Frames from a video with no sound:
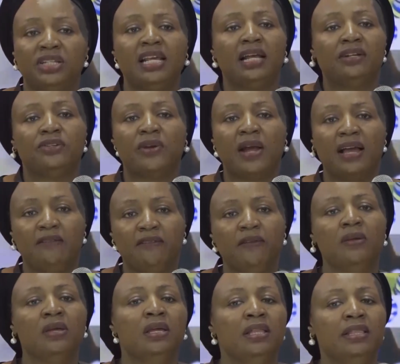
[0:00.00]
their drive,
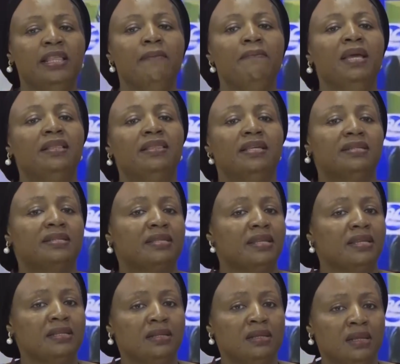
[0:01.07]
they make this
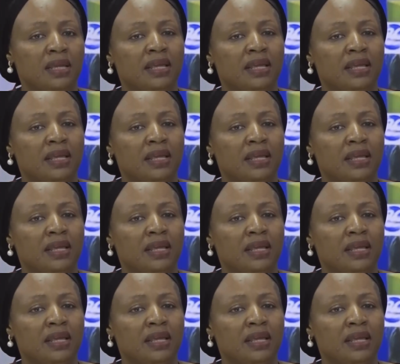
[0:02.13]
thing